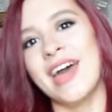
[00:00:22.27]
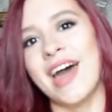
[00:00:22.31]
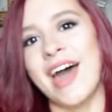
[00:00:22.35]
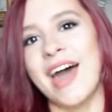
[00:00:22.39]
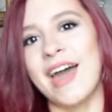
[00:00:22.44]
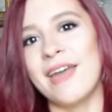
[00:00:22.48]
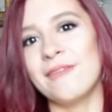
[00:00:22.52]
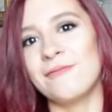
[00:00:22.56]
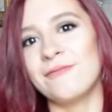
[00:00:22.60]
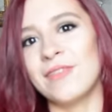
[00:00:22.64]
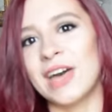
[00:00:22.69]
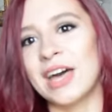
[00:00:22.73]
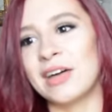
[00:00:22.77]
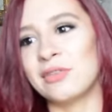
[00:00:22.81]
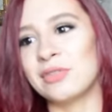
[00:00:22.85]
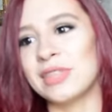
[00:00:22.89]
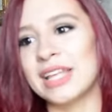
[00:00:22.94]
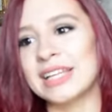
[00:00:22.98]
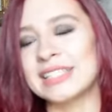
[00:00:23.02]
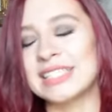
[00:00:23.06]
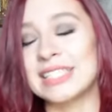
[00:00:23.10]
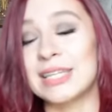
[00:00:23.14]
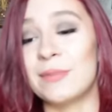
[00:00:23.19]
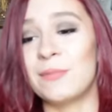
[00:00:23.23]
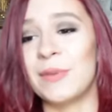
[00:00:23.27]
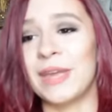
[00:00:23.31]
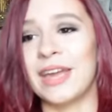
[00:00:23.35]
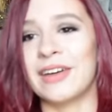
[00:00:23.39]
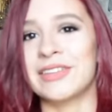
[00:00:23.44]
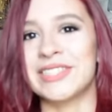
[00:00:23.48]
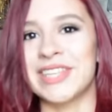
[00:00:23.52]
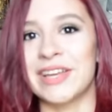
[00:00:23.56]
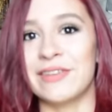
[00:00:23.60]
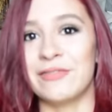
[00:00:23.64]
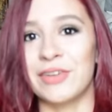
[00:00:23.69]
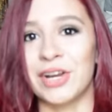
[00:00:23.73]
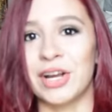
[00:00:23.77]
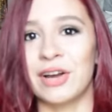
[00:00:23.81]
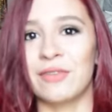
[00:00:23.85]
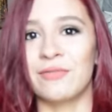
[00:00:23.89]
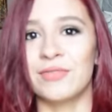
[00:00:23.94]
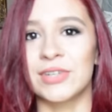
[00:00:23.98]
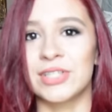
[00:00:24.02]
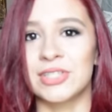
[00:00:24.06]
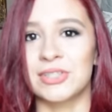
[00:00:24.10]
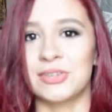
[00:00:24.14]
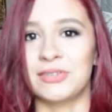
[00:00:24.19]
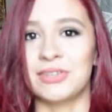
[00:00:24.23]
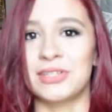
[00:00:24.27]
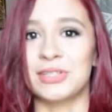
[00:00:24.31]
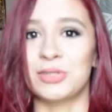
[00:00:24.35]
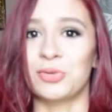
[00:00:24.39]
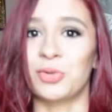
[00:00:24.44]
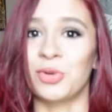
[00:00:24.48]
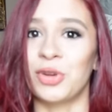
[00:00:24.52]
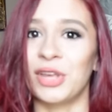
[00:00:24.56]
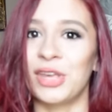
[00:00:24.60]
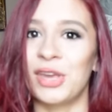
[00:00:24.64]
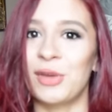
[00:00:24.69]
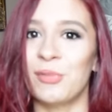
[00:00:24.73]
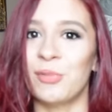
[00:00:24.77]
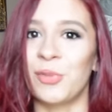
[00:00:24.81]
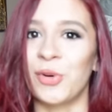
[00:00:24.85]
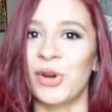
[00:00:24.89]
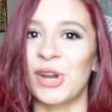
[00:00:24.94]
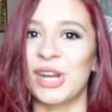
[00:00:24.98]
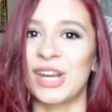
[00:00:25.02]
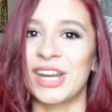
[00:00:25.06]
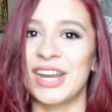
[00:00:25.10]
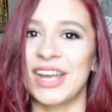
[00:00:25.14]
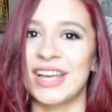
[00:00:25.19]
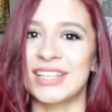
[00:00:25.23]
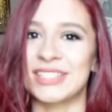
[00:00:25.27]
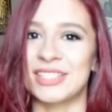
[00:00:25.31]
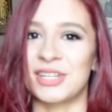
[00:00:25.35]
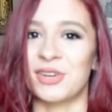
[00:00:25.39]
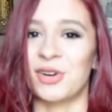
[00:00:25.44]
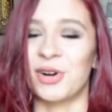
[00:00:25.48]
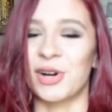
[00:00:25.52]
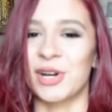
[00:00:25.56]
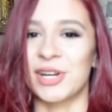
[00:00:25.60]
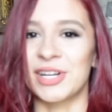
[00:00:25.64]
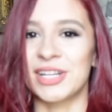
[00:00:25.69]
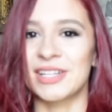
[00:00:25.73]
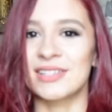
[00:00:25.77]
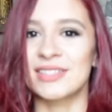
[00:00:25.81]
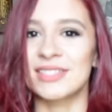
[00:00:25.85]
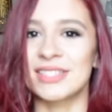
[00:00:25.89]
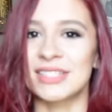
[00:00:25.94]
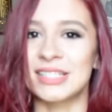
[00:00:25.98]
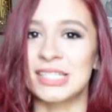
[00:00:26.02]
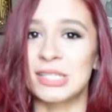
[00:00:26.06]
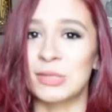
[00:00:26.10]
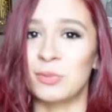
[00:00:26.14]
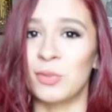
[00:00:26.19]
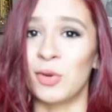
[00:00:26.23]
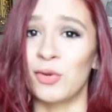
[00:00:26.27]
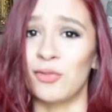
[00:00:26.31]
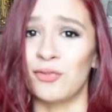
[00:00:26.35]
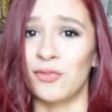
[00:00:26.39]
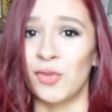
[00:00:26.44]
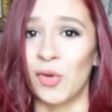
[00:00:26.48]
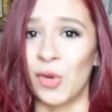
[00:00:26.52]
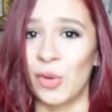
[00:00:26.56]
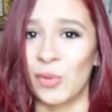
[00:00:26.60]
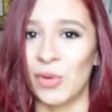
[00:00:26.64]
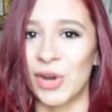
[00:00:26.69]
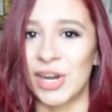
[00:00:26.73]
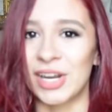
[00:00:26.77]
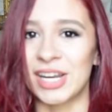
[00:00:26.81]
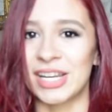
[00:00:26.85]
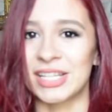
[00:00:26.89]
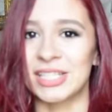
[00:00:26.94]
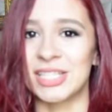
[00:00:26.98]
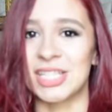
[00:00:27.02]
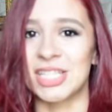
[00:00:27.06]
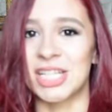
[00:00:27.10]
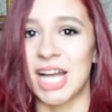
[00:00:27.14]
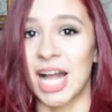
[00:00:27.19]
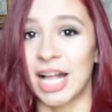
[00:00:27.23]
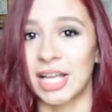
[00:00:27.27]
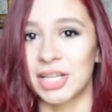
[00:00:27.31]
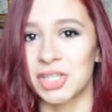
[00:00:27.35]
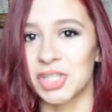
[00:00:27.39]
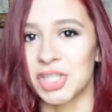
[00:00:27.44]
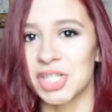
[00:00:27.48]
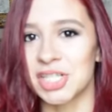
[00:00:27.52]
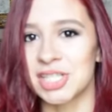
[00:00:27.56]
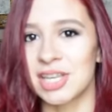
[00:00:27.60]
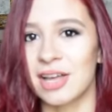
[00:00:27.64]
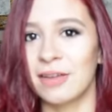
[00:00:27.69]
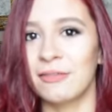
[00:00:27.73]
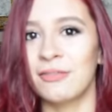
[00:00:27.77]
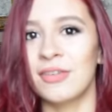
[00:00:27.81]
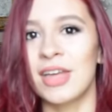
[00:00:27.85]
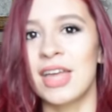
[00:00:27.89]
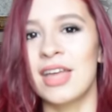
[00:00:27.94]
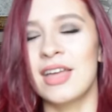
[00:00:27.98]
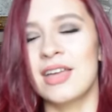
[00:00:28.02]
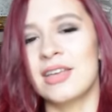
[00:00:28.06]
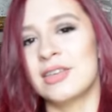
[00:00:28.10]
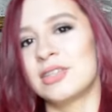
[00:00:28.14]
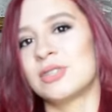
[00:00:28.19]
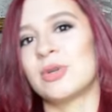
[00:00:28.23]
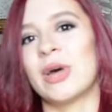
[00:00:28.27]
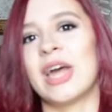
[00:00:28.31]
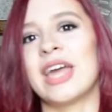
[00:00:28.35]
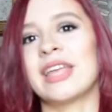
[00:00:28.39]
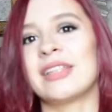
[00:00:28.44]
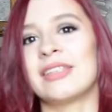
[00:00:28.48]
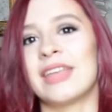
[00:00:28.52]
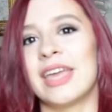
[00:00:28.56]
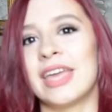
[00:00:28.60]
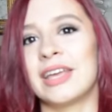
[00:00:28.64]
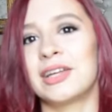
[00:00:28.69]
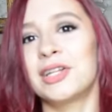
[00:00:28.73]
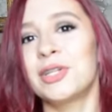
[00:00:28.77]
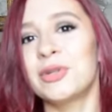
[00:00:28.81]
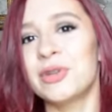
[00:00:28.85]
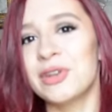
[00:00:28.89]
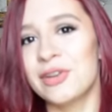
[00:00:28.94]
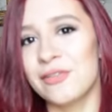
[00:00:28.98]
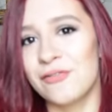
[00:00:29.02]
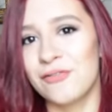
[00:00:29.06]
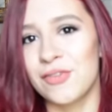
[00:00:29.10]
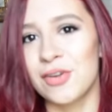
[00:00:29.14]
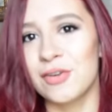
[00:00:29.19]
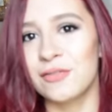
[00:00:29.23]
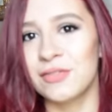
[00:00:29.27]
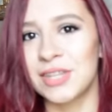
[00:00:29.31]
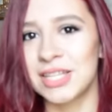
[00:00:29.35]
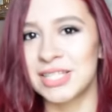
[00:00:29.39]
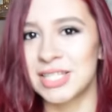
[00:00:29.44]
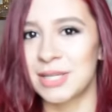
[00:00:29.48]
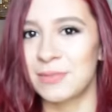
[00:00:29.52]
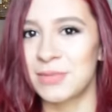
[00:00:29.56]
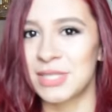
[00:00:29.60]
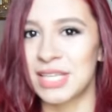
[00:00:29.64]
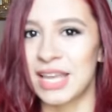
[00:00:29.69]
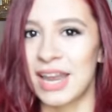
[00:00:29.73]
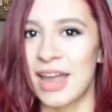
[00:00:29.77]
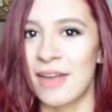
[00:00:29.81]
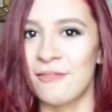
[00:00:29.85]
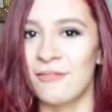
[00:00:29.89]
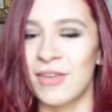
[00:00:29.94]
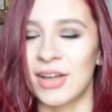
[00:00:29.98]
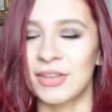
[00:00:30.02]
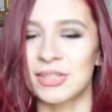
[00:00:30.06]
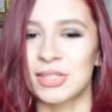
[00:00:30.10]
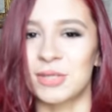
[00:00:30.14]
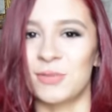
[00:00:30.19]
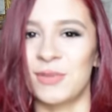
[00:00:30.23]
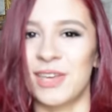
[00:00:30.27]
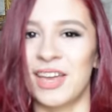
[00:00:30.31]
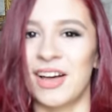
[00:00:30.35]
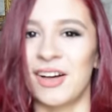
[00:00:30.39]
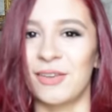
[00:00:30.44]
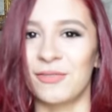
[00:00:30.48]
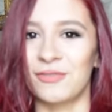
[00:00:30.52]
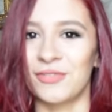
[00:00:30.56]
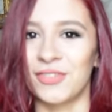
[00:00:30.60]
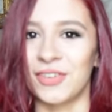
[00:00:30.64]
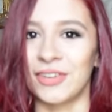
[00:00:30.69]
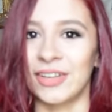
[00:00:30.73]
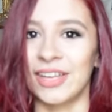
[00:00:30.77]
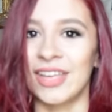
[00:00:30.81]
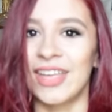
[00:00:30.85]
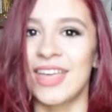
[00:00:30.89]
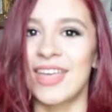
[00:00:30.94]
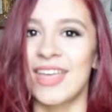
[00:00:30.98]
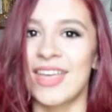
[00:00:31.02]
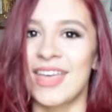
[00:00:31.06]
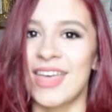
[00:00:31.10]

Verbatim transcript: I found that stepping outside of your comfort zone is really important as an artist and to move forward and to challenge yourself. So I included a few of the tips that I found to be helpful.